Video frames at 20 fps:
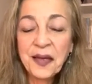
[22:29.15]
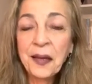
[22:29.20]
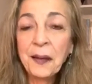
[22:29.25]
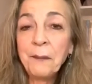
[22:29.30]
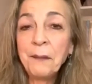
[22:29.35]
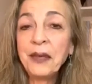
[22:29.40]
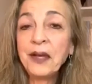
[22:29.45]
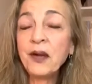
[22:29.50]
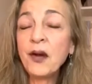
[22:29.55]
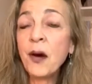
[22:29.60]

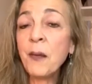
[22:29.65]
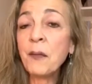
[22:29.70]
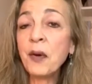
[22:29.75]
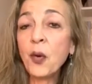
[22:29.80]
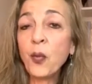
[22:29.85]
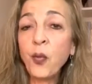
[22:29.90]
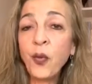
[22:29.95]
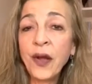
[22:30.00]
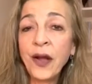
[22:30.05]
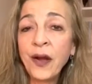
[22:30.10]
Become
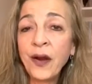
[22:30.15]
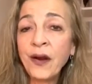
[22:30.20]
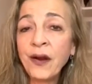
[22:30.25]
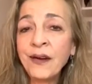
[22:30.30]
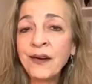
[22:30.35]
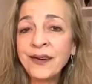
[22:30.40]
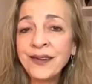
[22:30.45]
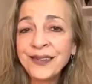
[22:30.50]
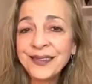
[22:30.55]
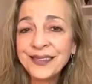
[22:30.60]

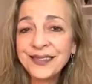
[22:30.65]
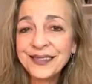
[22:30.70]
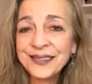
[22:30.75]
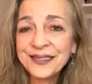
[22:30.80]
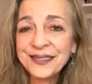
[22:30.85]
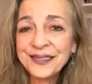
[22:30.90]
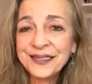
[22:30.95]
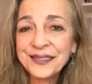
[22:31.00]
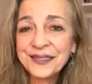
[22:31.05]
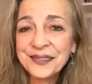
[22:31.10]
aware
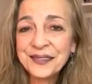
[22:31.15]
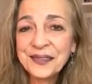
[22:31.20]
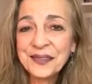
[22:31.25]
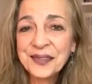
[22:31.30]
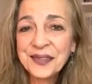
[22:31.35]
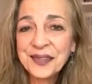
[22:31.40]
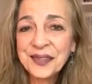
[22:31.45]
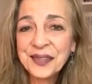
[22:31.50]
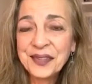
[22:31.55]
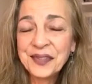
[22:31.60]

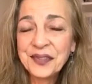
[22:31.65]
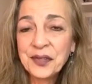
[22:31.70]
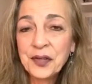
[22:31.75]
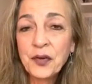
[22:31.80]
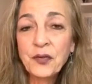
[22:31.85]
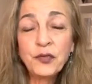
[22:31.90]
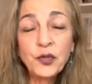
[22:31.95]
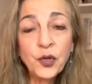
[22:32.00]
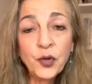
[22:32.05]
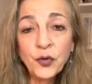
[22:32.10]

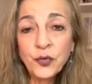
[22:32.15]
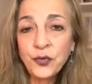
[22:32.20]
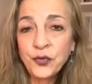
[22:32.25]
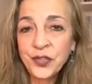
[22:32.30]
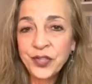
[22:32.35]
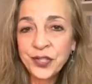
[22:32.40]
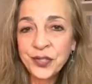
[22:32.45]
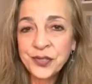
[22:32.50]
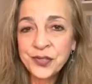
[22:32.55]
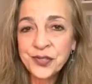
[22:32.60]
of your
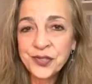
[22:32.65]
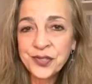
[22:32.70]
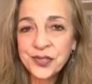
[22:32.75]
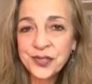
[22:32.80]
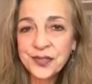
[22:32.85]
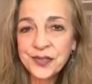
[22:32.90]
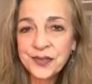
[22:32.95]
fears.